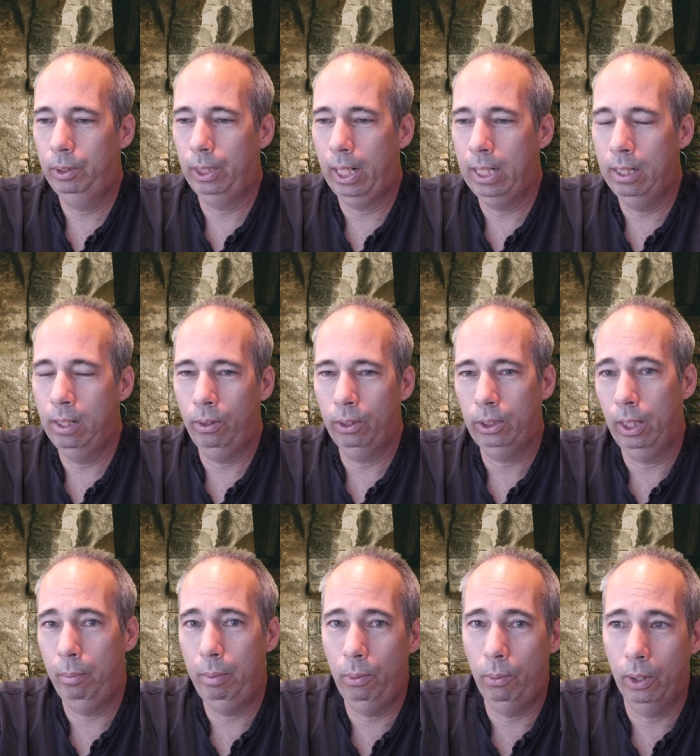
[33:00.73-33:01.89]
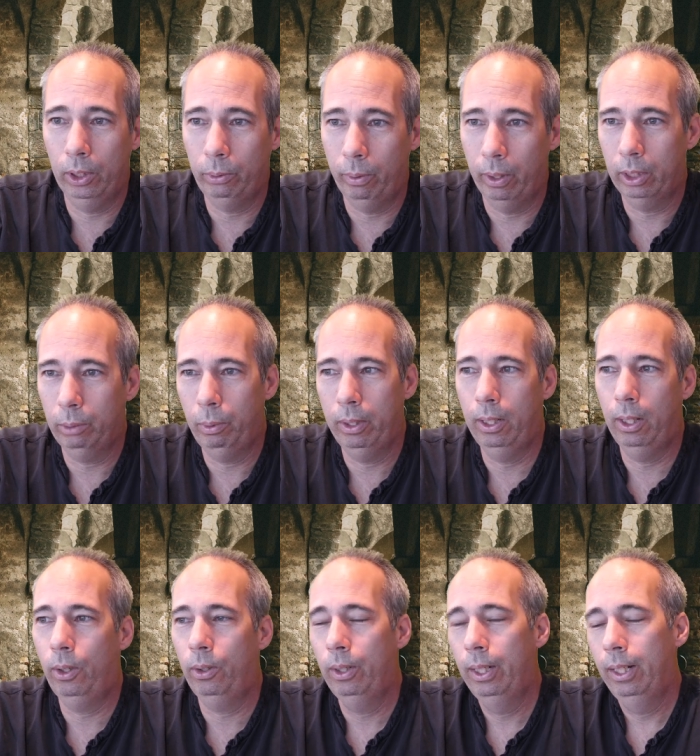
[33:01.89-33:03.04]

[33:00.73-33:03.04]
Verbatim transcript: you know, it's going to be worse, worse, but no,